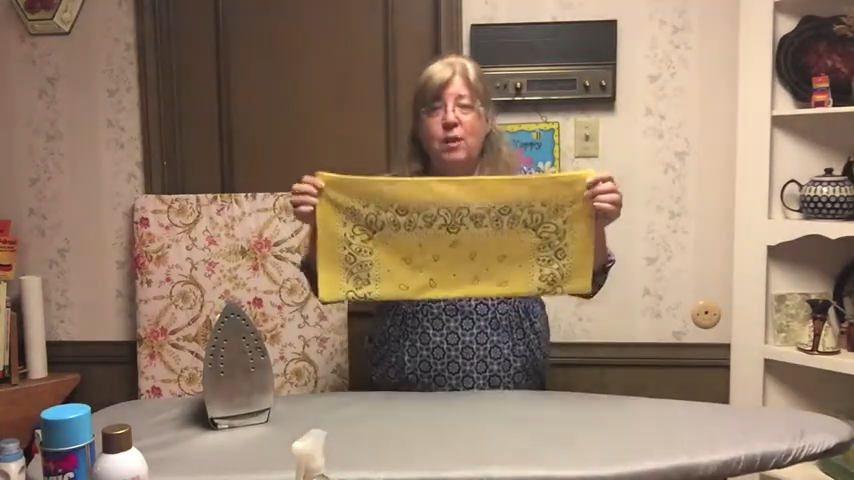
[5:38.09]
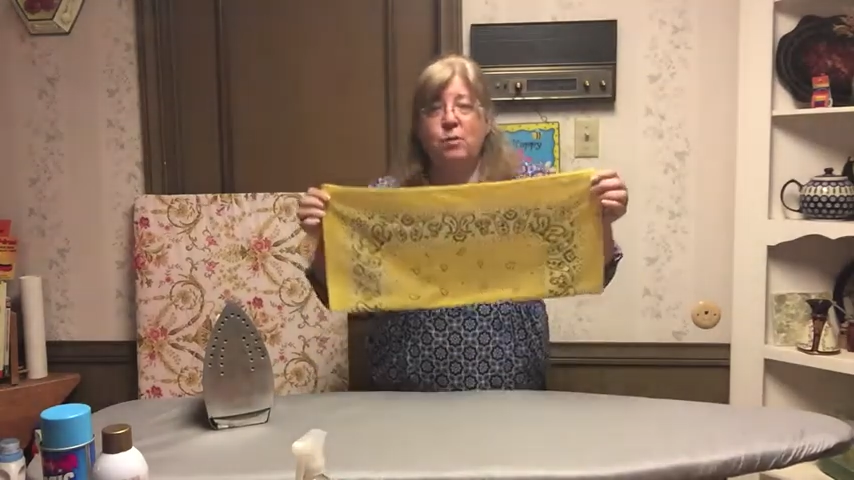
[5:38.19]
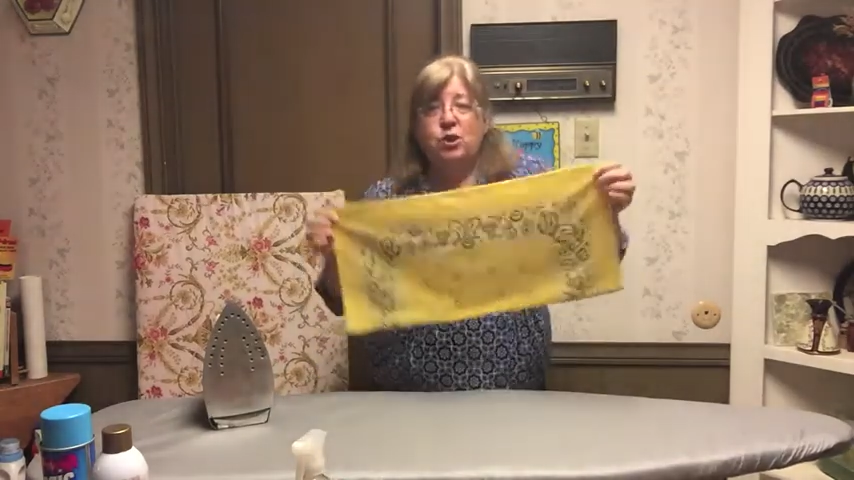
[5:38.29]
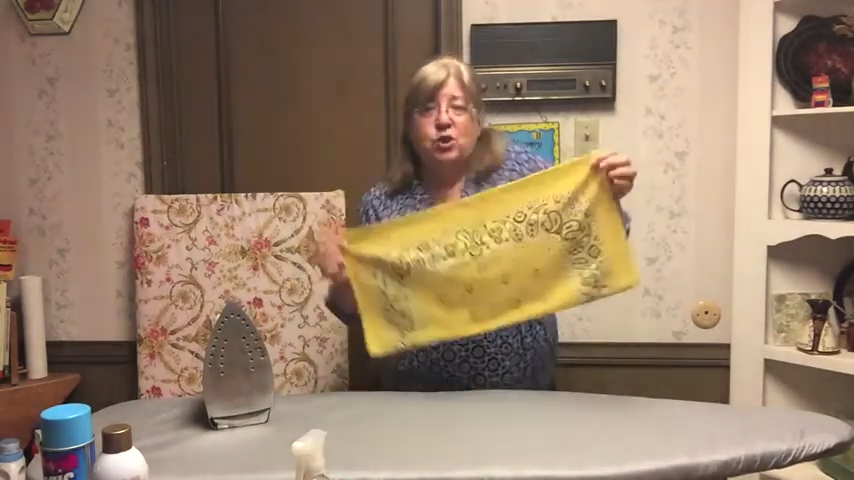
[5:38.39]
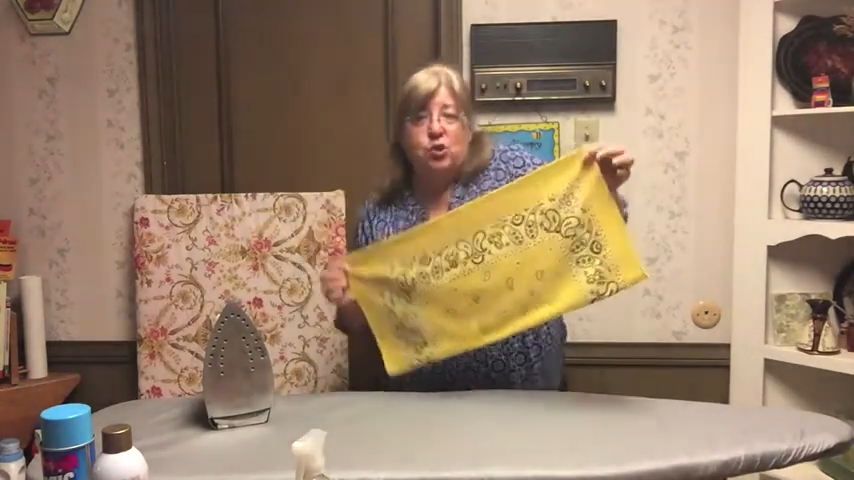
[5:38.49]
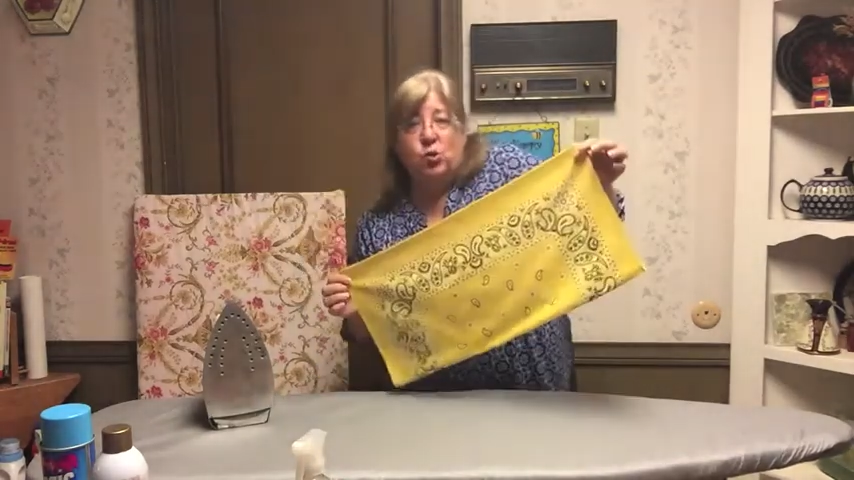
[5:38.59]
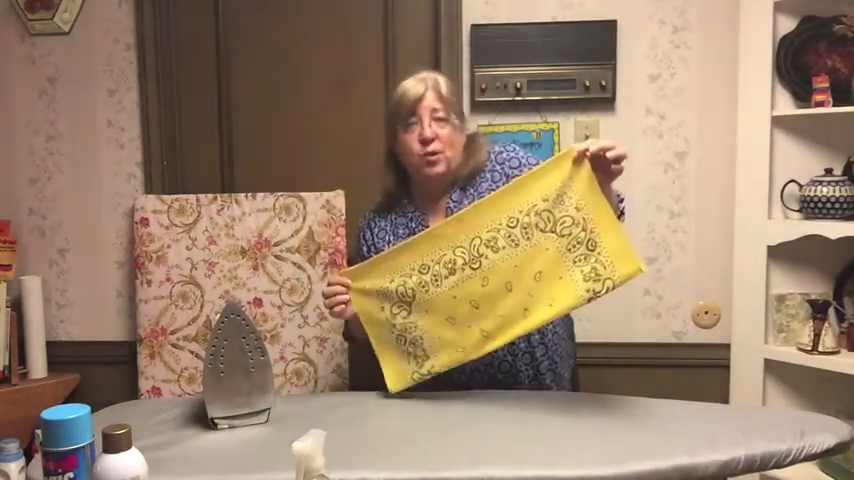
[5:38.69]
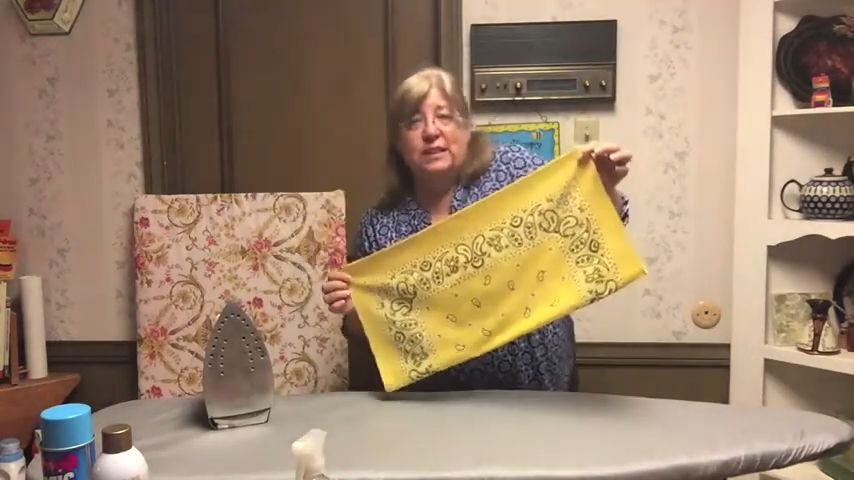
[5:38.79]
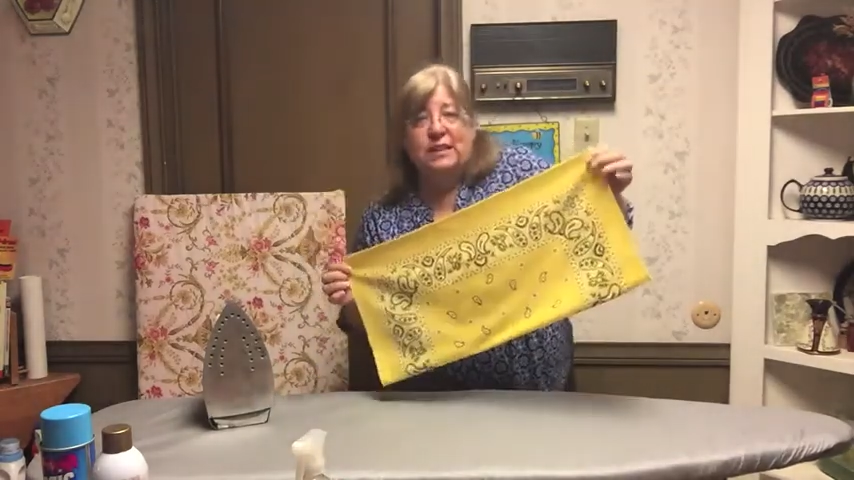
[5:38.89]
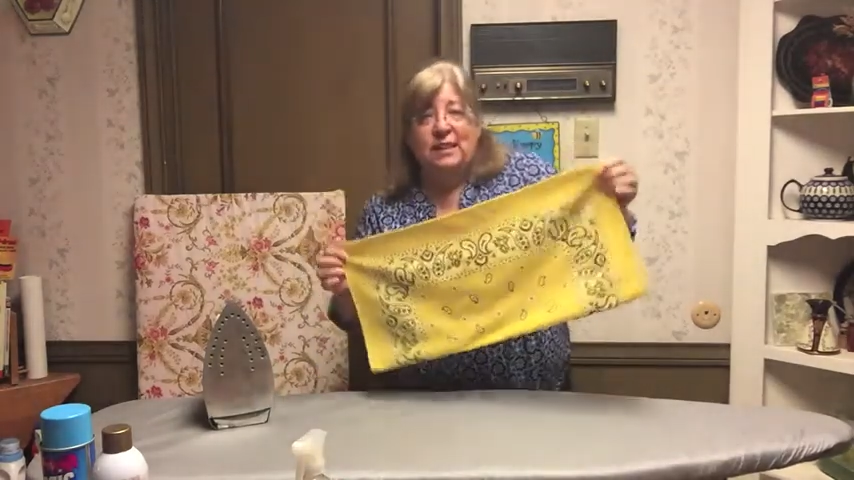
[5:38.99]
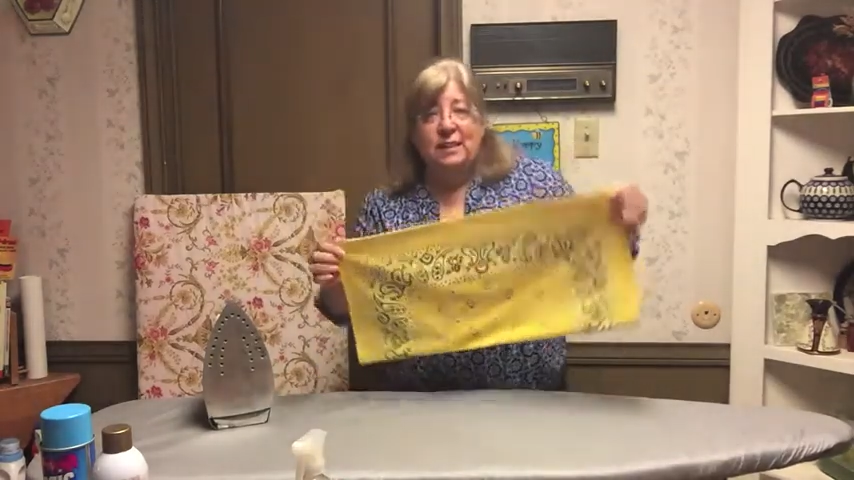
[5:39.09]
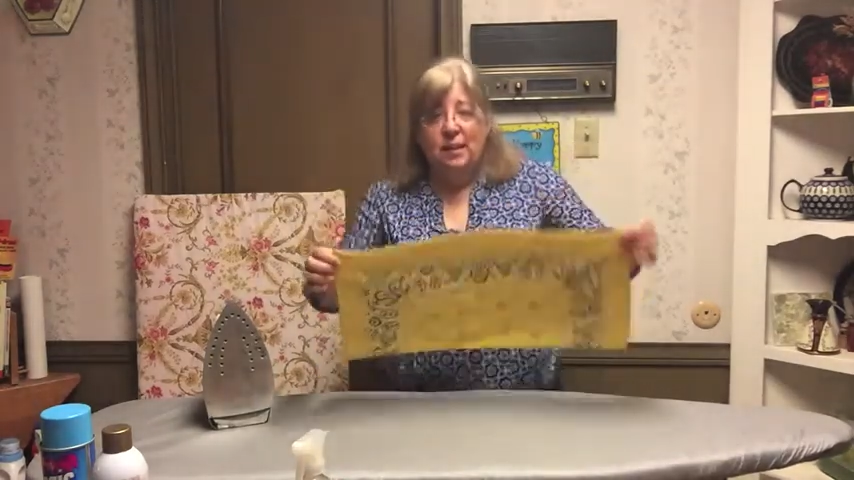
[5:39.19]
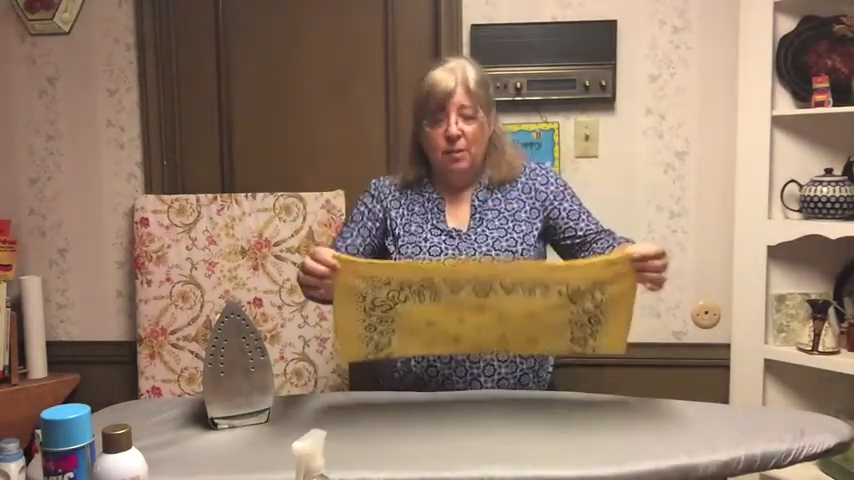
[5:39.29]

it was twisted,